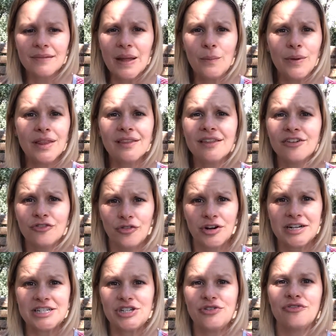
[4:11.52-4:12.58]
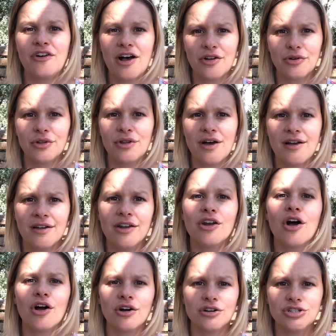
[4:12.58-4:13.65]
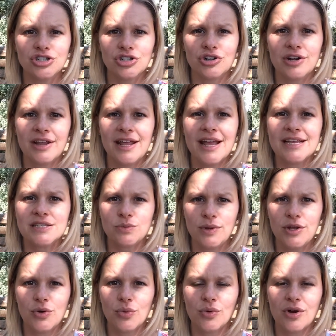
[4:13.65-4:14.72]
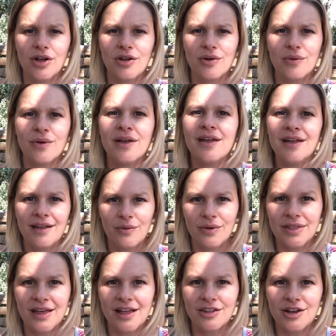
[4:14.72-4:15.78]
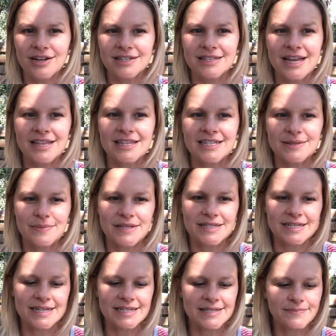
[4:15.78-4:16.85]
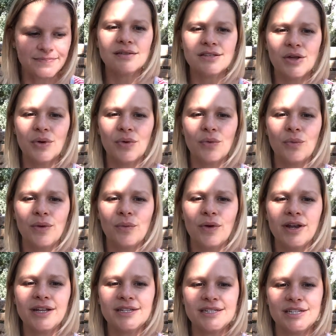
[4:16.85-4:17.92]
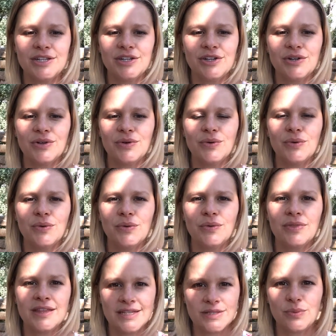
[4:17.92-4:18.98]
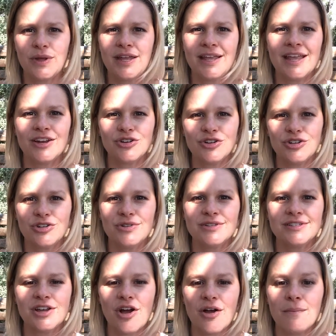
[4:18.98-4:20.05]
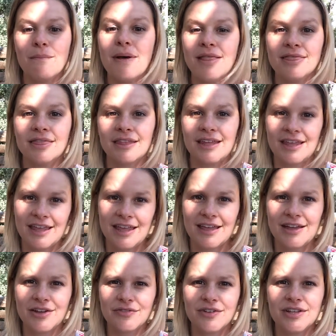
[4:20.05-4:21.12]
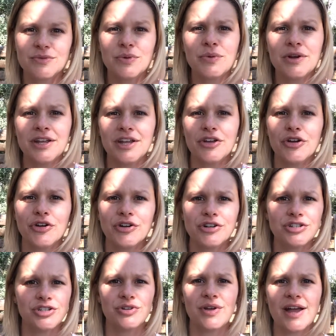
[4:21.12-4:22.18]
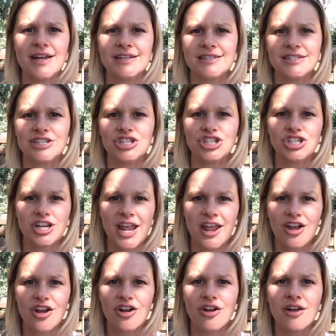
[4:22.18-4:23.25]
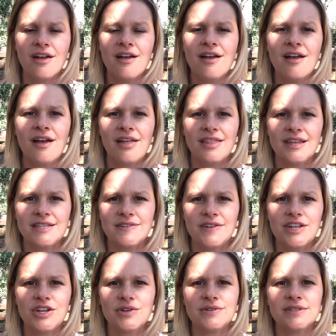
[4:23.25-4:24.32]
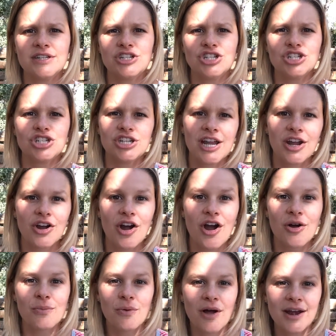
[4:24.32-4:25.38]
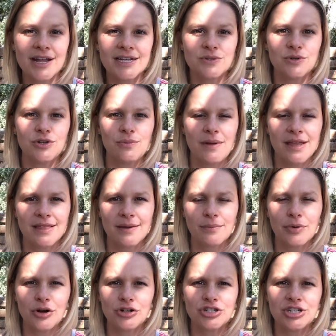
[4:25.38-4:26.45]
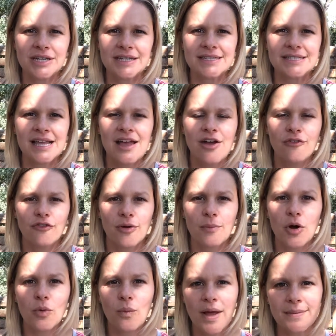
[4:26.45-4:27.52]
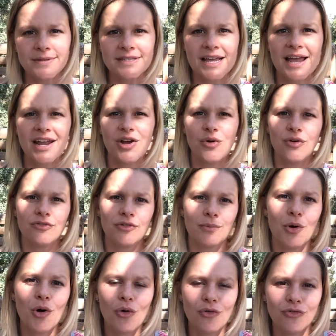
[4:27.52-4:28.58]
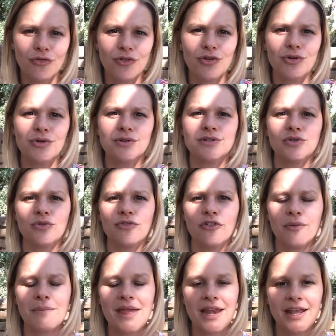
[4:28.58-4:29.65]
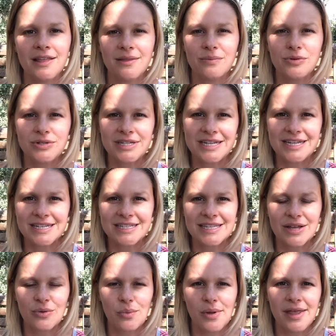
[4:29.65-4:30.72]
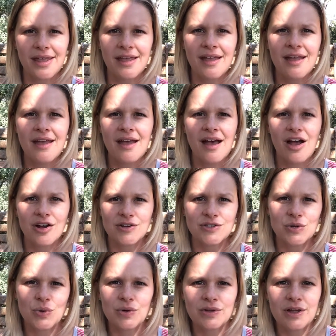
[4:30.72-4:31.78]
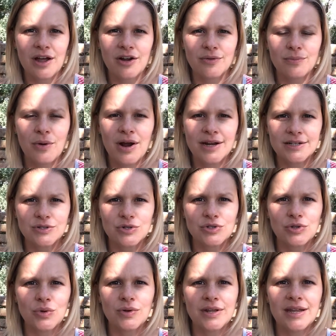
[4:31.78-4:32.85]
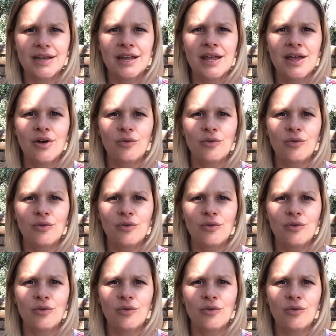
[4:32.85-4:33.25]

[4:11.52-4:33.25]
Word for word: And we look forward to you following along in our journey as we grow with, alongside this business. So, we wanted to this week introduce our monthly give because we want to encourage you guys to share these videos and to share our products when you make that purchase from our website or from Whole Foods or from any of the boutiques that we our sold, our products are sold in.